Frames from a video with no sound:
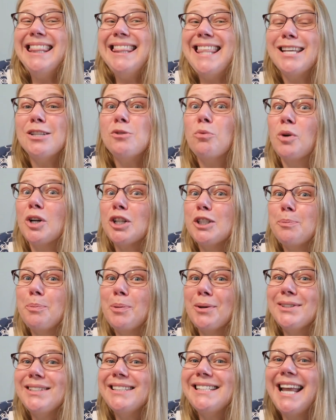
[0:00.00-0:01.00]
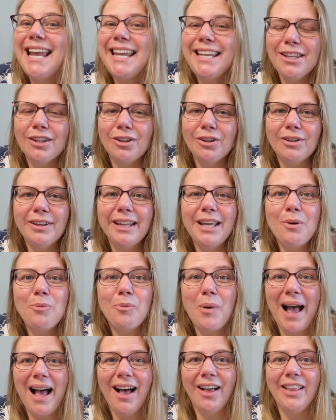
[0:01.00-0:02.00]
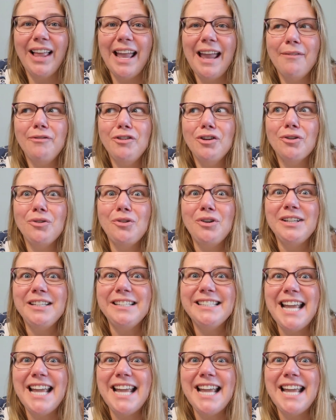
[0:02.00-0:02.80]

This works particularly well if you